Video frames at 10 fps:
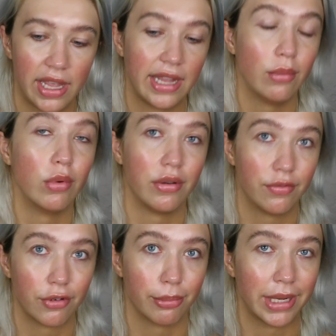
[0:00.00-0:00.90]

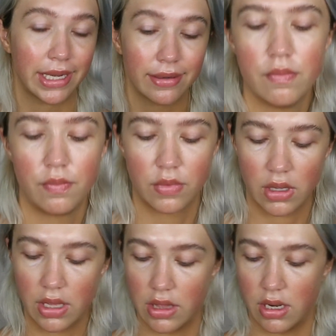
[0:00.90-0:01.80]
A1 for me.
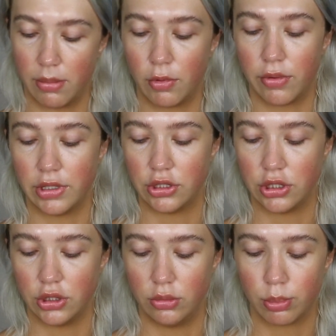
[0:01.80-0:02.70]
And then I'm going
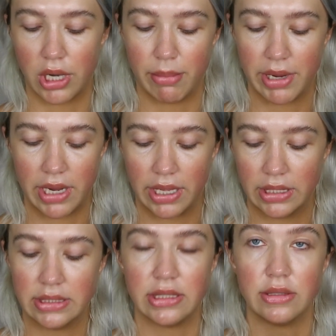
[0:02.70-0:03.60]
to prime my
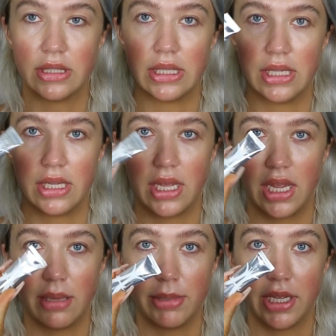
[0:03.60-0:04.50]
eyelids using the
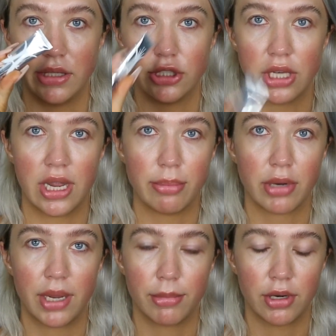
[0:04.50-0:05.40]
ABH Eye
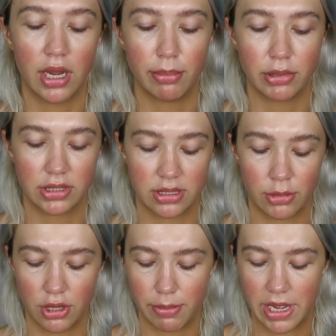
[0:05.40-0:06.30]
Primer. I put
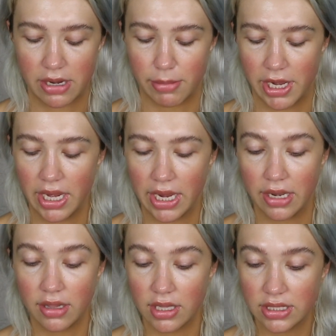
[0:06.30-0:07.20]
some on the back of my
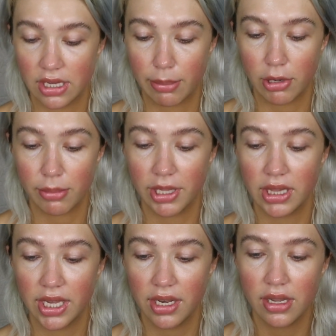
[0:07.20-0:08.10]
hand and then tap it on my
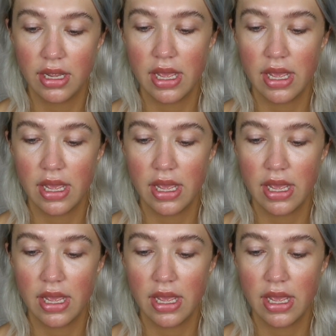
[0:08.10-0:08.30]
lid.